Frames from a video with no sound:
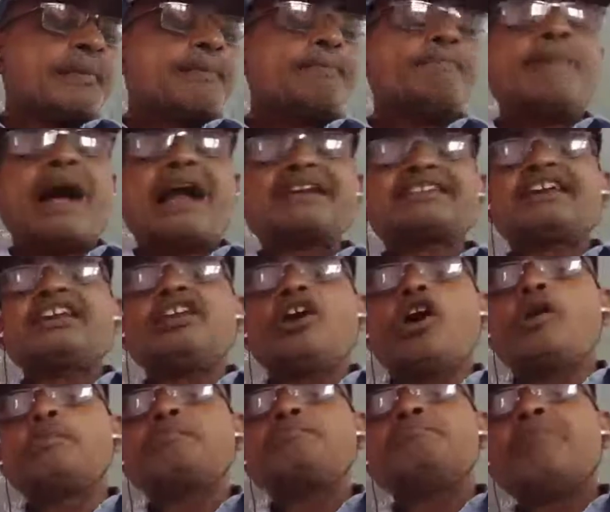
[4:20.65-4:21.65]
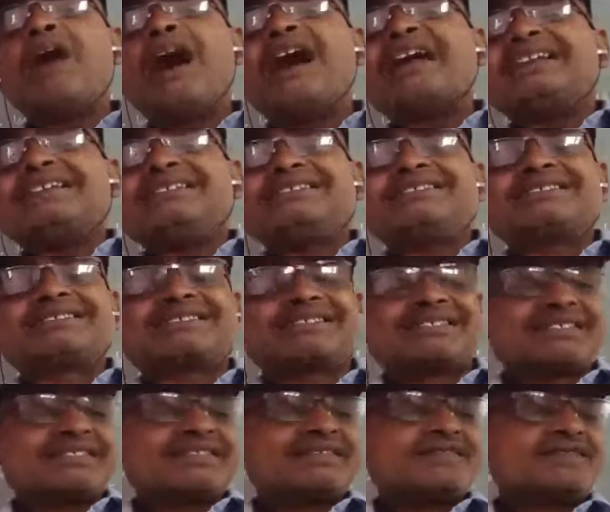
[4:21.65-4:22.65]
battle of
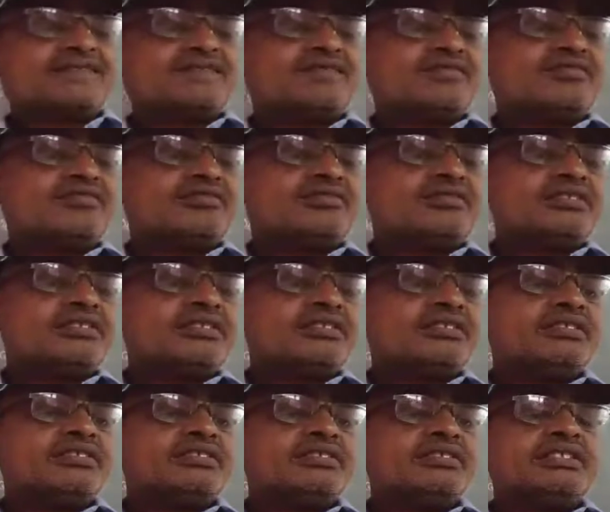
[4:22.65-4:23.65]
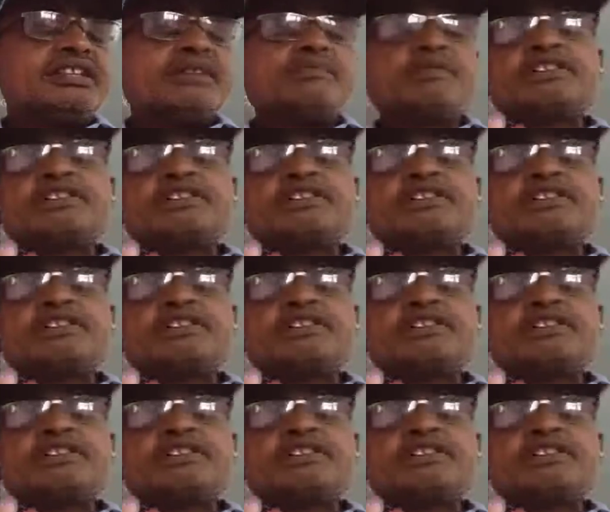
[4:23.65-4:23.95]
minds. If it